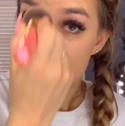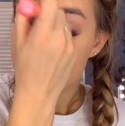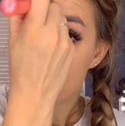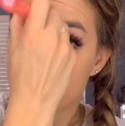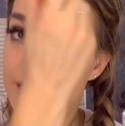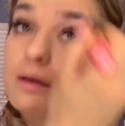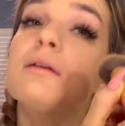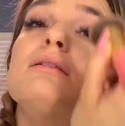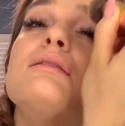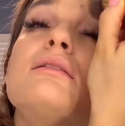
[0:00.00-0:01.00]
doing,
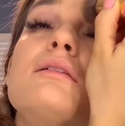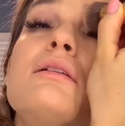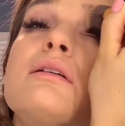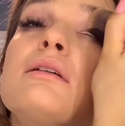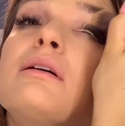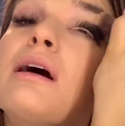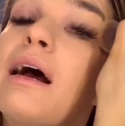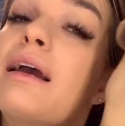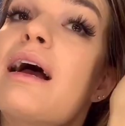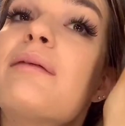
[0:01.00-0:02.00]

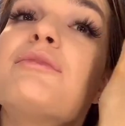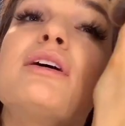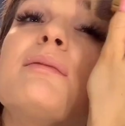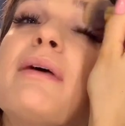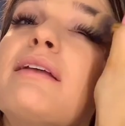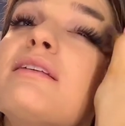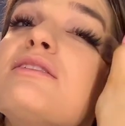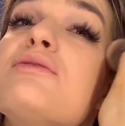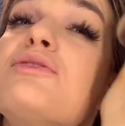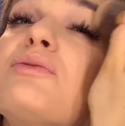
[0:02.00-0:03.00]
I, I'm gonna make
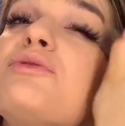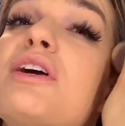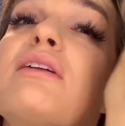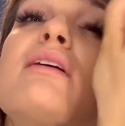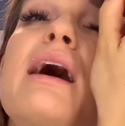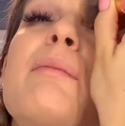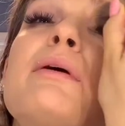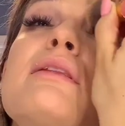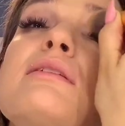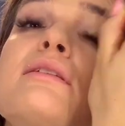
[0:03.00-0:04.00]
this YouTube channel
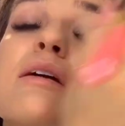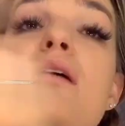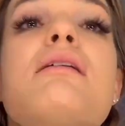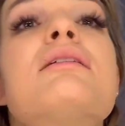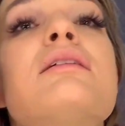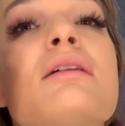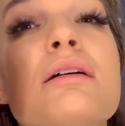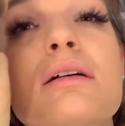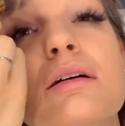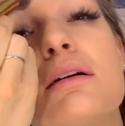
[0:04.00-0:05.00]
happen this year.
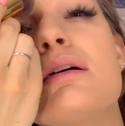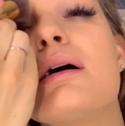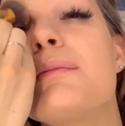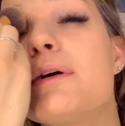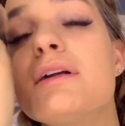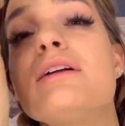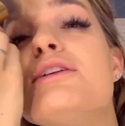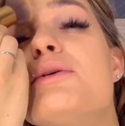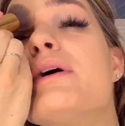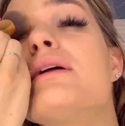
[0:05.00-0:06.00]
I'm gonna
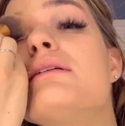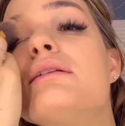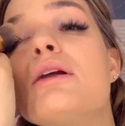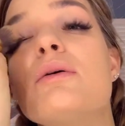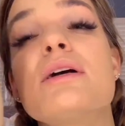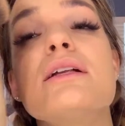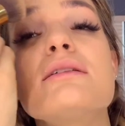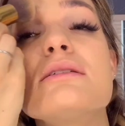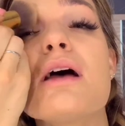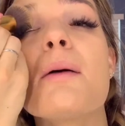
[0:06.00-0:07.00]
do it. No one can
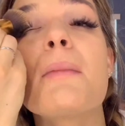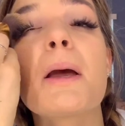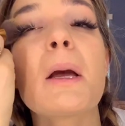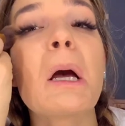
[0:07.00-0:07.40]
stop me.